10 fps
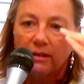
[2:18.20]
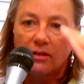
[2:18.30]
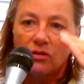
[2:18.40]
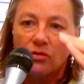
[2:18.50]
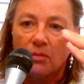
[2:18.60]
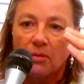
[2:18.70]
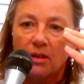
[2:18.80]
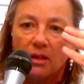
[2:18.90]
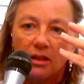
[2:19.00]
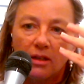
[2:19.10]

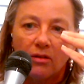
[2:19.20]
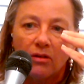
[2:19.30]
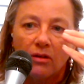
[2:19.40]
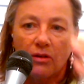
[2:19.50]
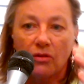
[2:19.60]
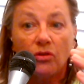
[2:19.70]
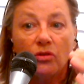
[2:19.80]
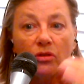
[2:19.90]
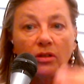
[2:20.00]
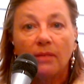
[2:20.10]
distributed on her
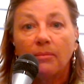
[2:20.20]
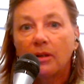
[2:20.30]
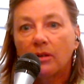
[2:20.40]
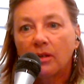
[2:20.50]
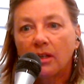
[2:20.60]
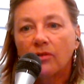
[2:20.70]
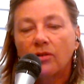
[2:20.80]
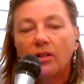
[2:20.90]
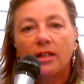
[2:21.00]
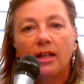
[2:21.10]
stirrup, but her
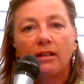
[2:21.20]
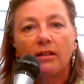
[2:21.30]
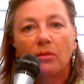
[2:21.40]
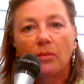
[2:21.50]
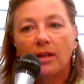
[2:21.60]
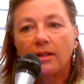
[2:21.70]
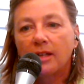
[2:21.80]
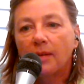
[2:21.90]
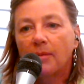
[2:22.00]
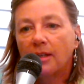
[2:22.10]
heels are down and the weight is
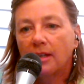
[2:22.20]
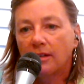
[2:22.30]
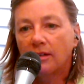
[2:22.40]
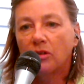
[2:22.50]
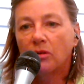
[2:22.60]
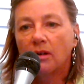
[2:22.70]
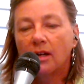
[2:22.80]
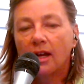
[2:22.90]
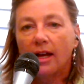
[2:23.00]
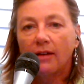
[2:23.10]
coming down into her
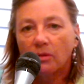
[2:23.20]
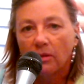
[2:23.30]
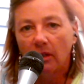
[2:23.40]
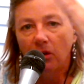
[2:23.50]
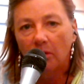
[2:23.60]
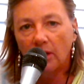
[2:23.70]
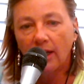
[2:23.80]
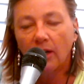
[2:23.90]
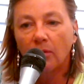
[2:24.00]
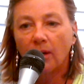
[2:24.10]
calves with the lower
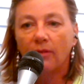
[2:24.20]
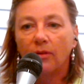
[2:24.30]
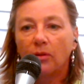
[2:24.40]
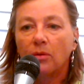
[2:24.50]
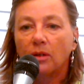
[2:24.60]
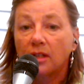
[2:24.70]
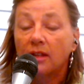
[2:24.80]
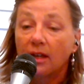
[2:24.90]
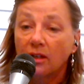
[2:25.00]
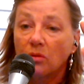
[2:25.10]
leg around the horse.
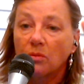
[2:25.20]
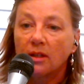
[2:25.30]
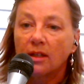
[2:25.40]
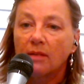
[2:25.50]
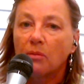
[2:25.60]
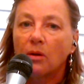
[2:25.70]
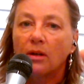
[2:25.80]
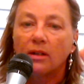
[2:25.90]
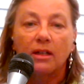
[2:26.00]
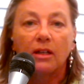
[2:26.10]
And that's really
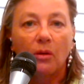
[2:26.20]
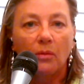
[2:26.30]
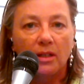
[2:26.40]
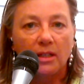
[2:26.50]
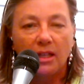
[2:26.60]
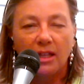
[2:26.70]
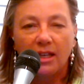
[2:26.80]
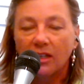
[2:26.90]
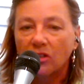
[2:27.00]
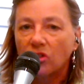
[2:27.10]
important. You don't want to see the
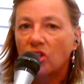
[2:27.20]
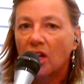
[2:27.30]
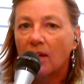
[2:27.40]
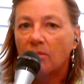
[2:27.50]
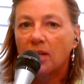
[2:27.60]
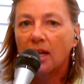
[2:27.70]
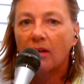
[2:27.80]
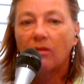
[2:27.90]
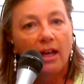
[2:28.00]
heels jammed down